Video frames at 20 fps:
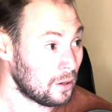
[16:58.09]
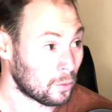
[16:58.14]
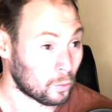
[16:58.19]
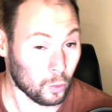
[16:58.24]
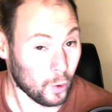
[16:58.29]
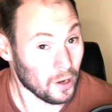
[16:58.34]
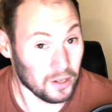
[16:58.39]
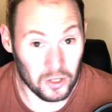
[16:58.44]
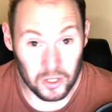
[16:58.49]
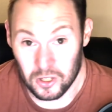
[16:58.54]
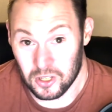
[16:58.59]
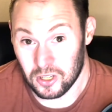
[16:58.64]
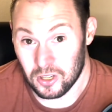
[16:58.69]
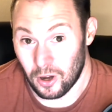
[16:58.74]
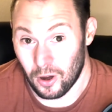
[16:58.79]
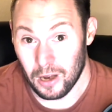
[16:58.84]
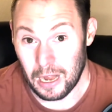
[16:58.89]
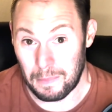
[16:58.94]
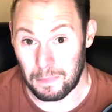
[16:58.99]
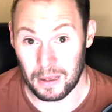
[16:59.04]
Rutgers is
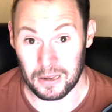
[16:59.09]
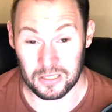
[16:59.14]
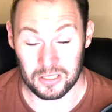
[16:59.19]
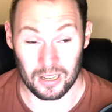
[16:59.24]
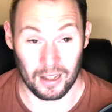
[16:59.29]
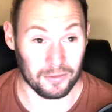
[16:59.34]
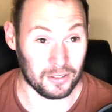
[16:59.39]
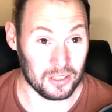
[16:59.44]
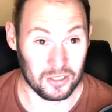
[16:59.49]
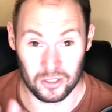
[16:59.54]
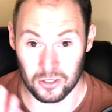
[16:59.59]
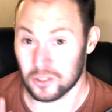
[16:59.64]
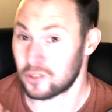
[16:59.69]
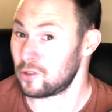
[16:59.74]
already pissed off. These are two